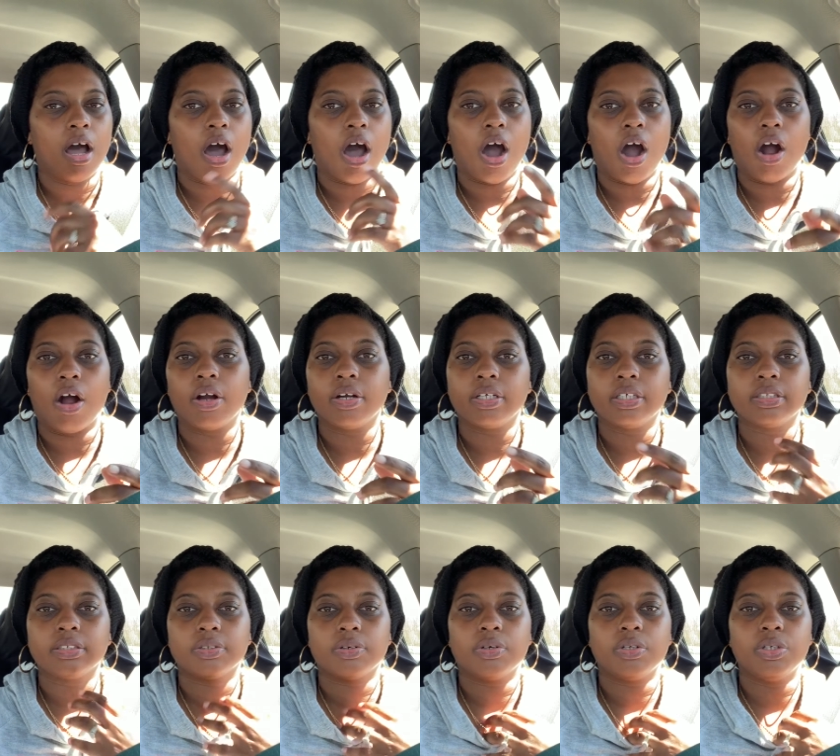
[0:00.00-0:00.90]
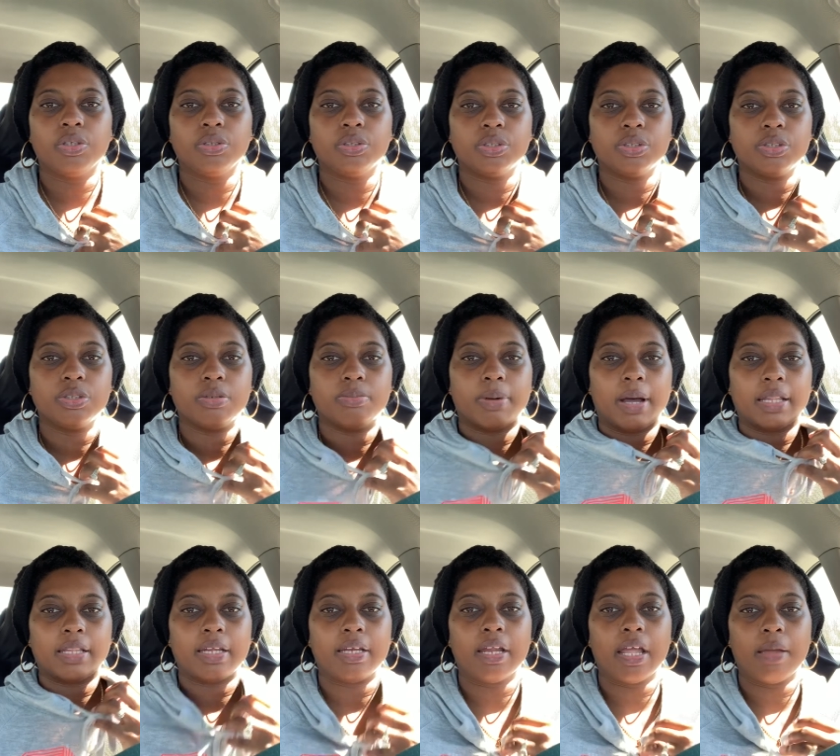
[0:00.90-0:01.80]
an artist on YouTube
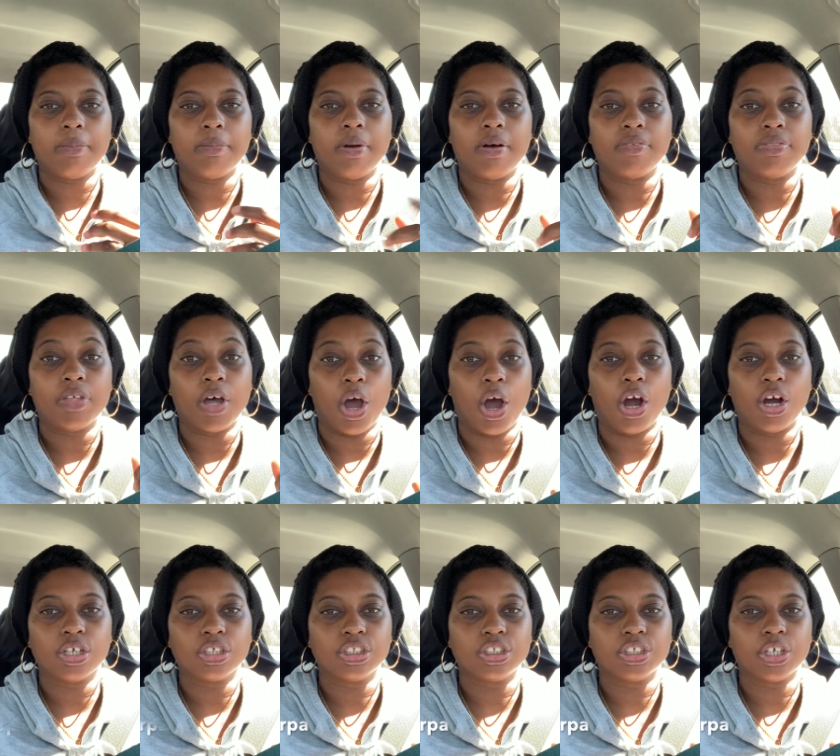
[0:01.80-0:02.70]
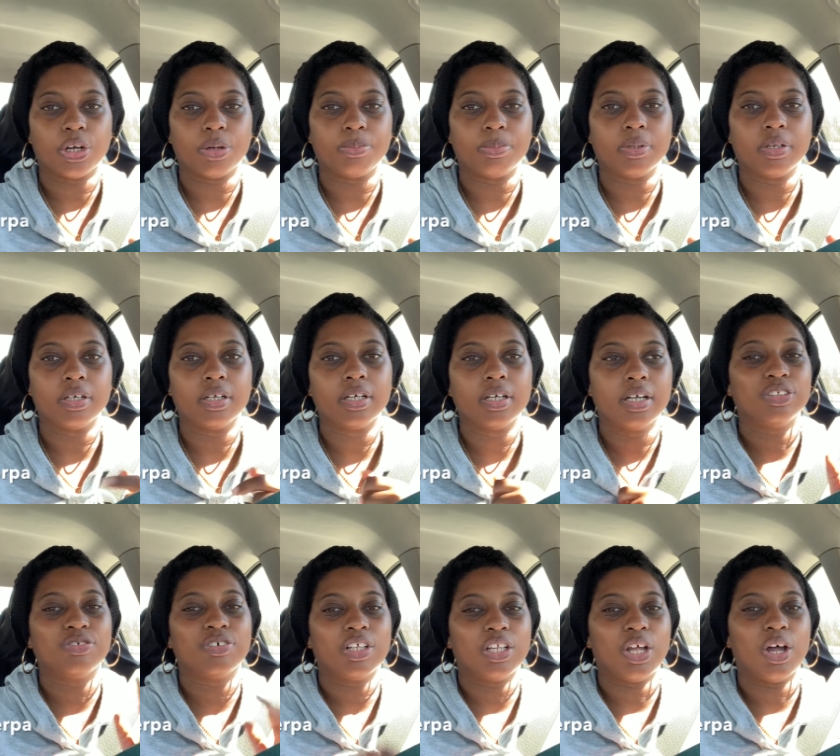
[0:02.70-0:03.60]
by the name of The Art Sherpa.
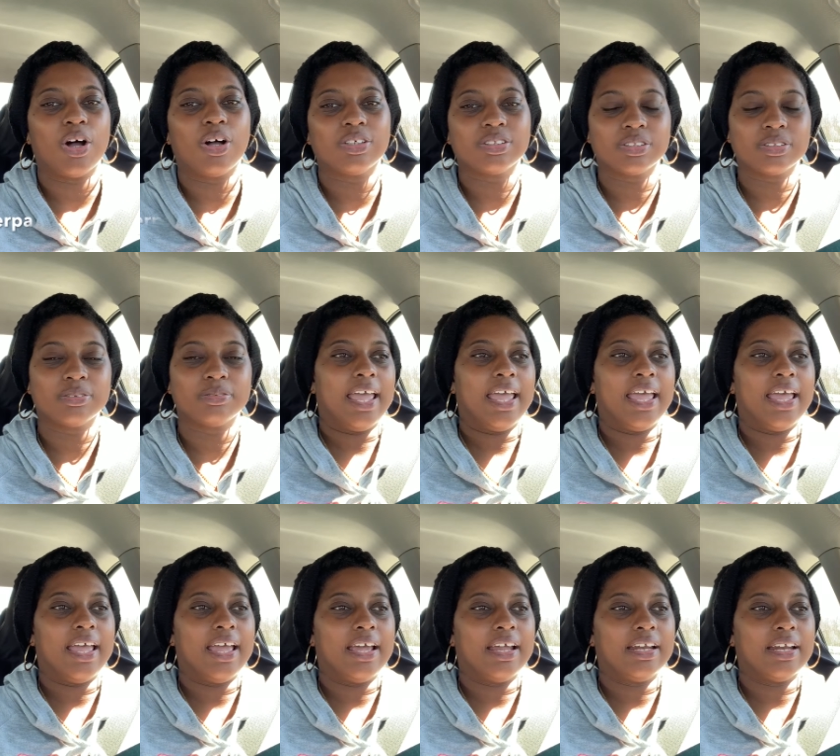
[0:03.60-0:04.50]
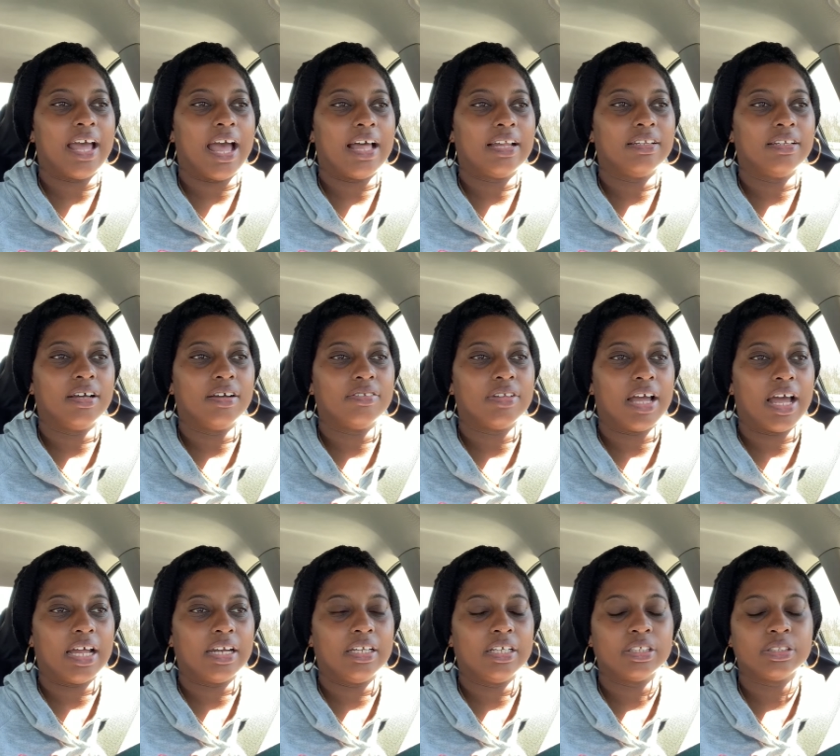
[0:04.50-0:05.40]
He's really awesome. And I love the
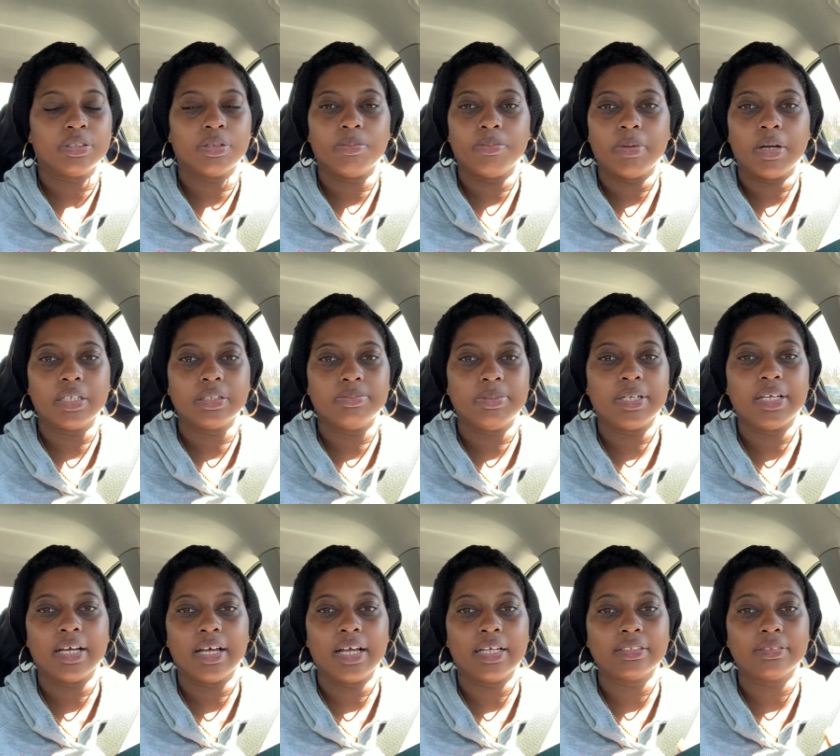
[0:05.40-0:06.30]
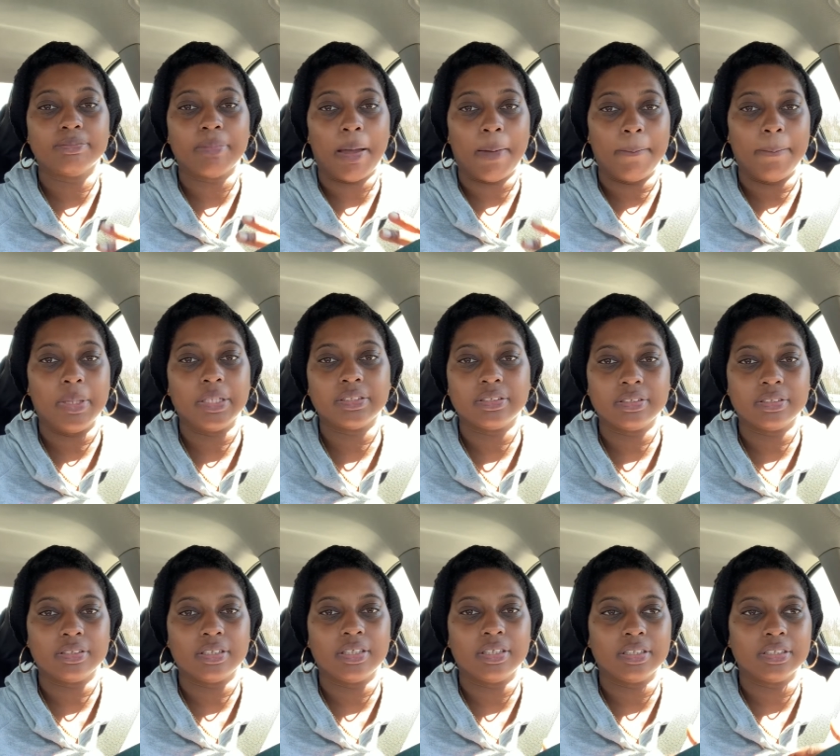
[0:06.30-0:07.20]
idea so much because my
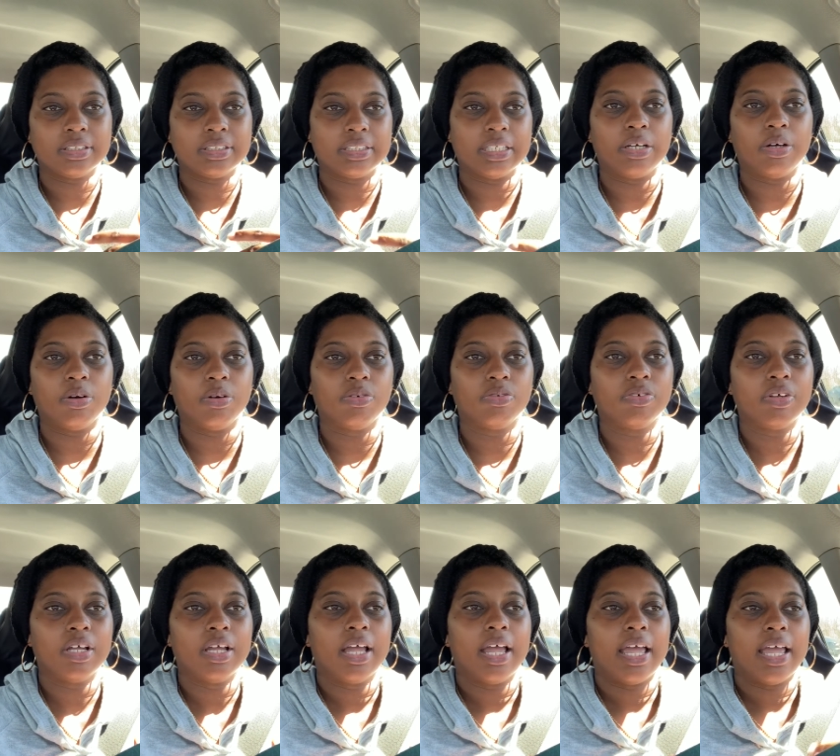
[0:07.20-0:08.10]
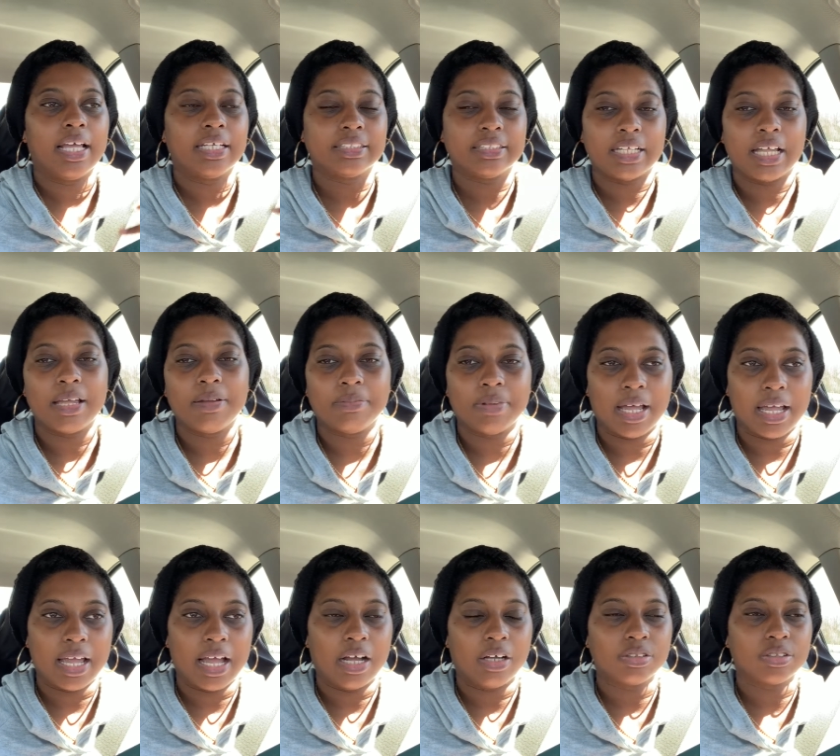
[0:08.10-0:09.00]
business in itself is named
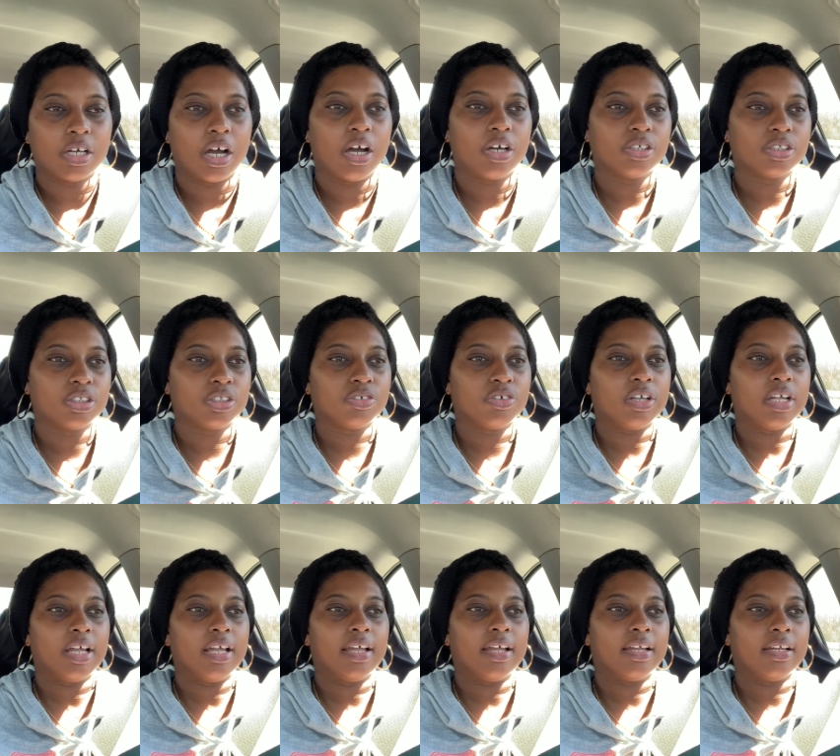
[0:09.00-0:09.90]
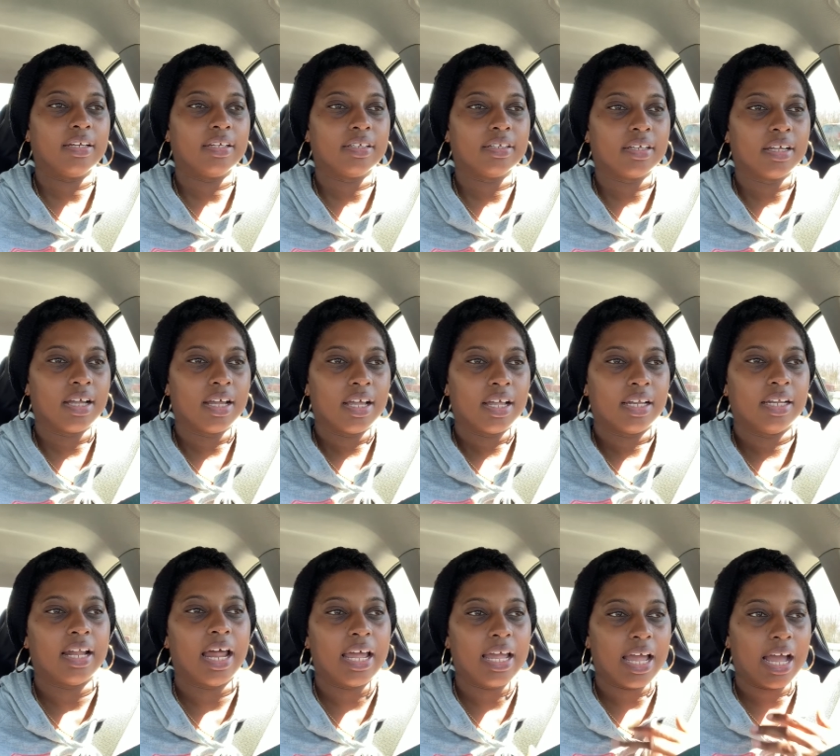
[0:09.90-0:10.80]
Lighthouse Artistry and
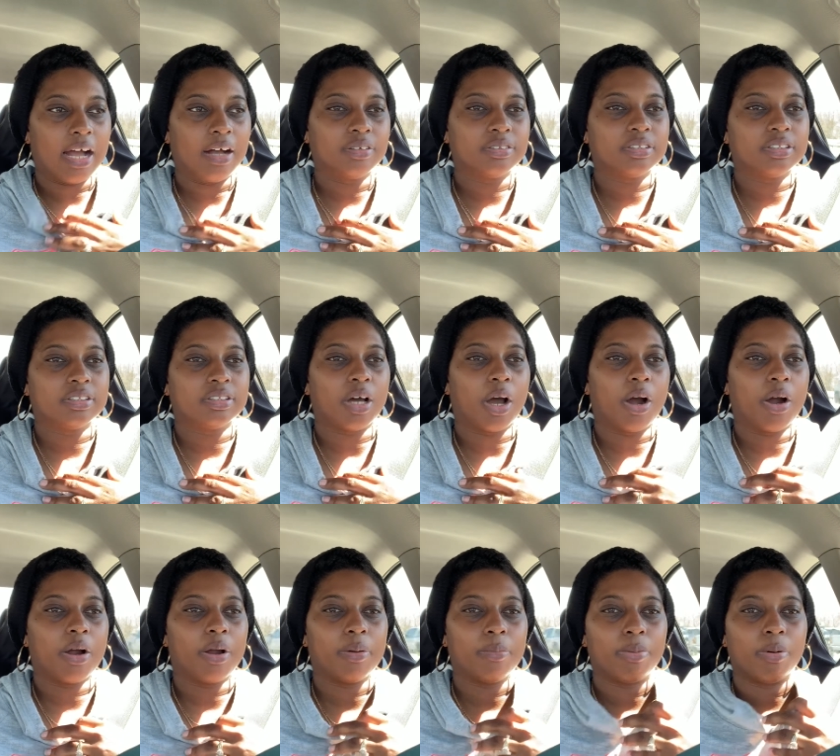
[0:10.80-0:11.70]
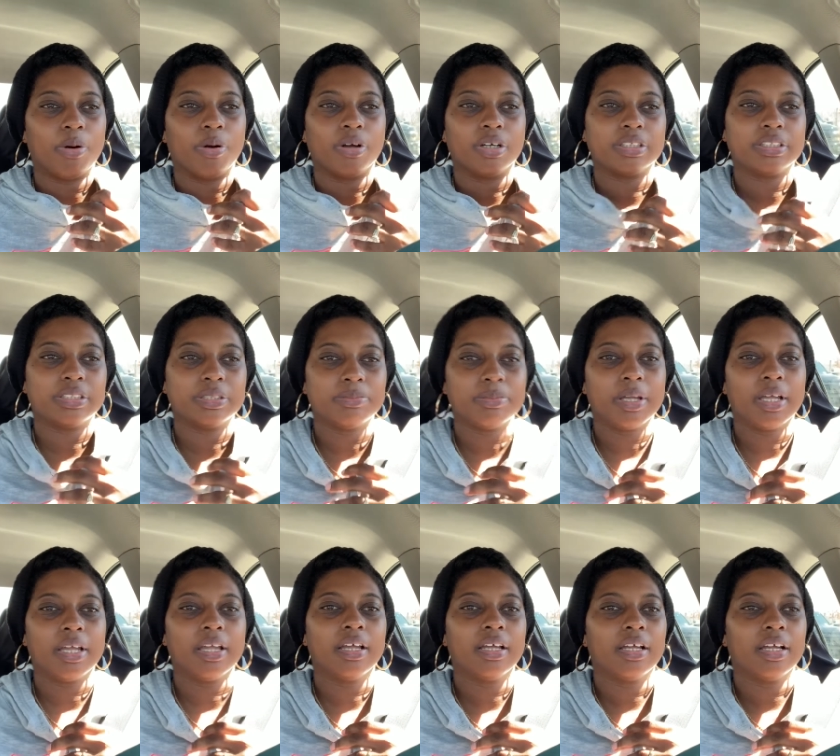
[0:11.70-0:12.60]
lighthouses are important to
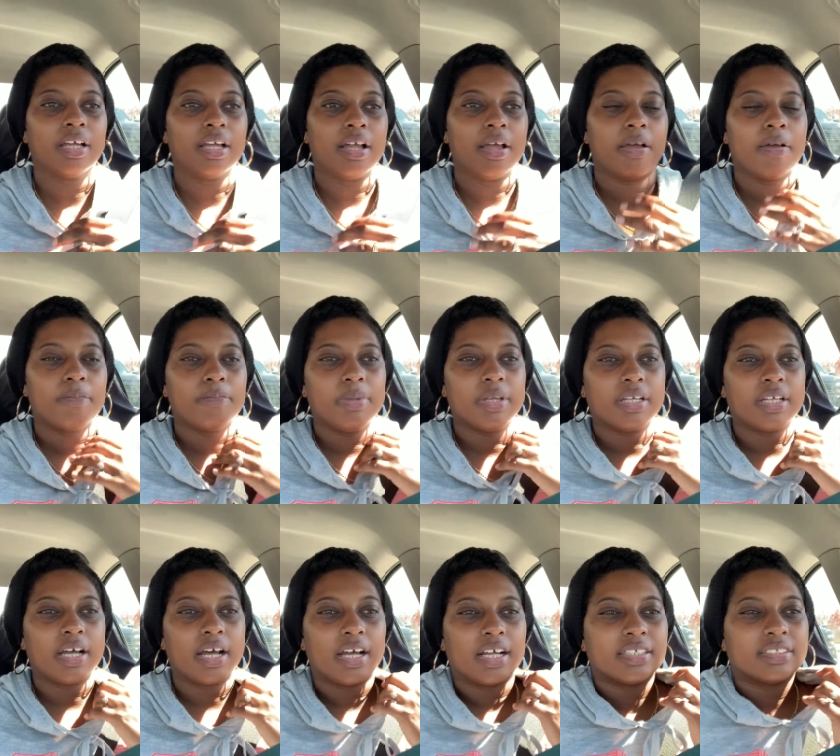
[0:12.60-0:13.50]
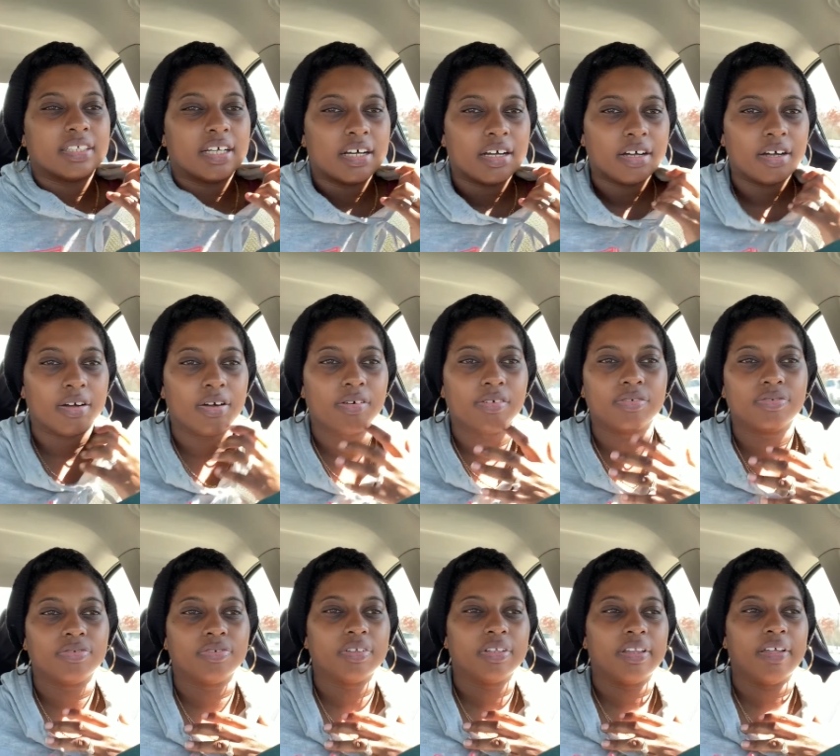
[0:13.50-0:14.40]
me because of
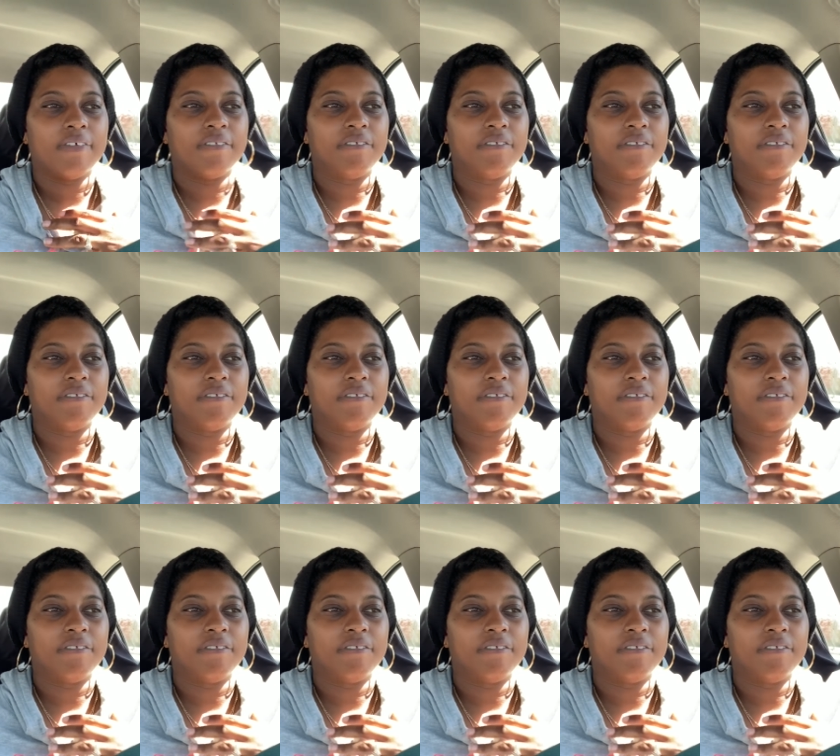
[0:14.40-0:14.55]
the